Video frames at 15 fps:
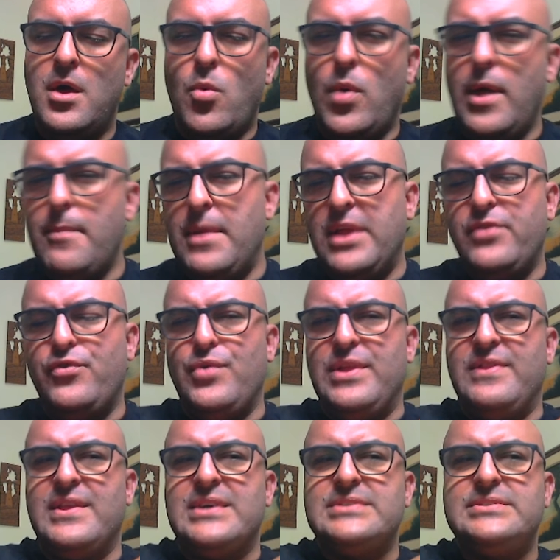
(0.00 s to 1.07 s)
Why am I
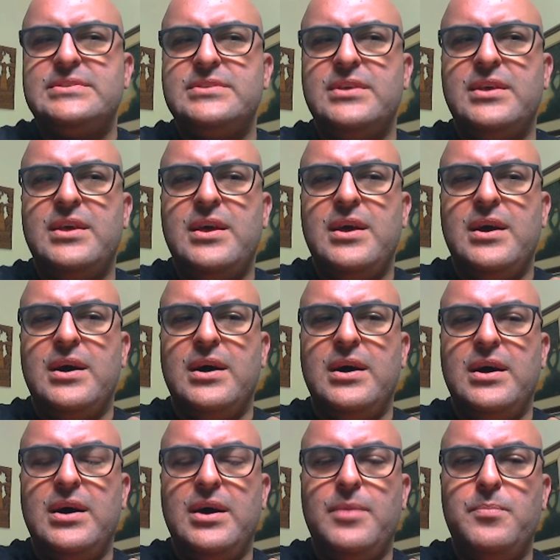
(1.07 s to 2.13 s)
doing this?
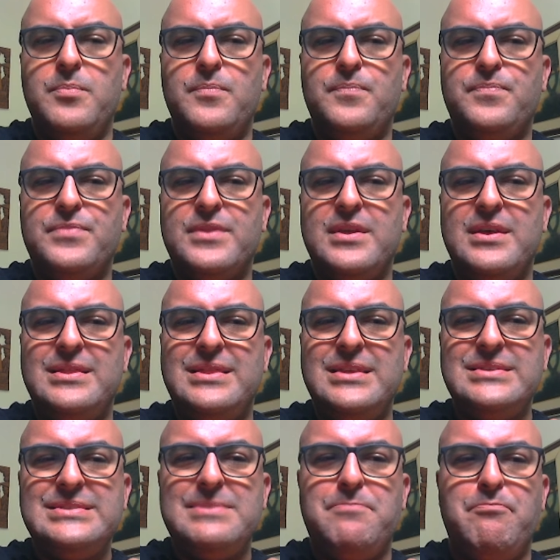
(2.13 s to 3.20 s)

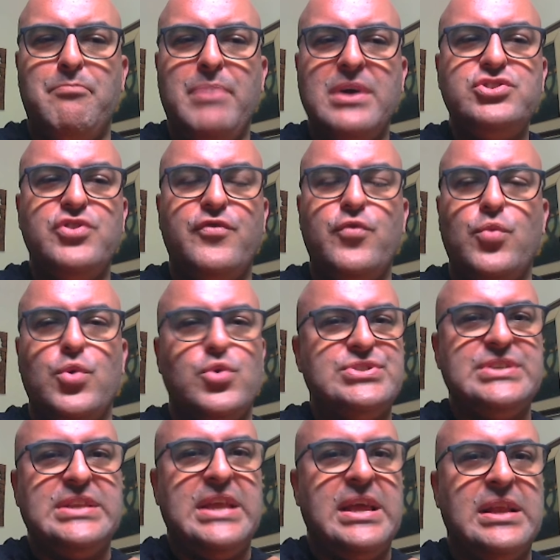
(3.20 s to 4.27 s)
There's a bunch of
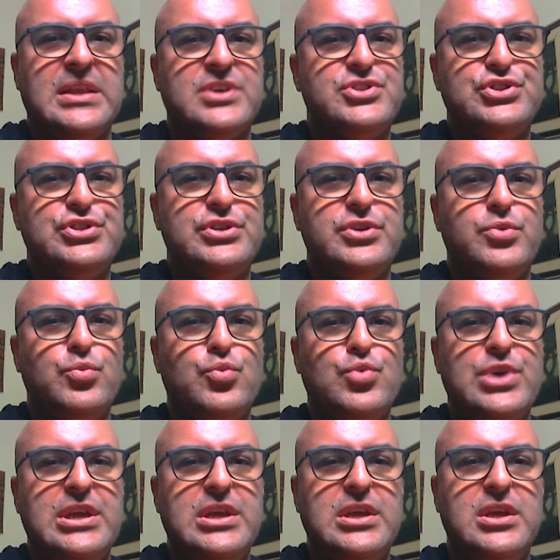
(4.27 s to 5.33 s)
words in English
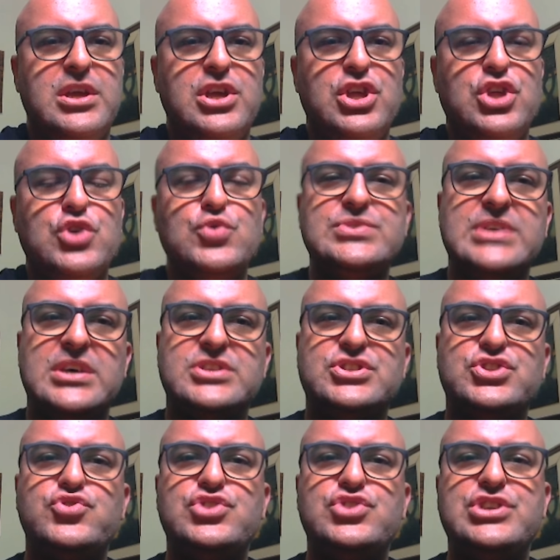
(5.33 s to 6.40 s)
we use
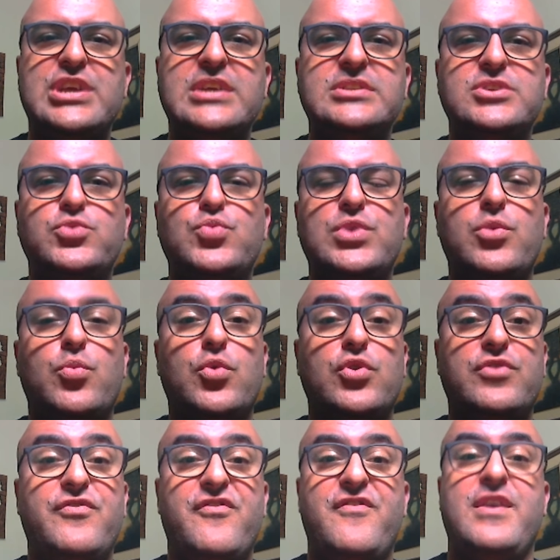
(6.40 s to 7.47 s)
associated with the
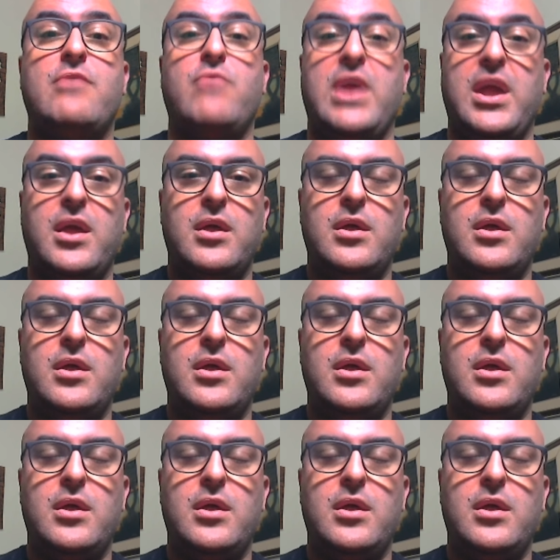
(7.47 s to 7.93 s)
word very.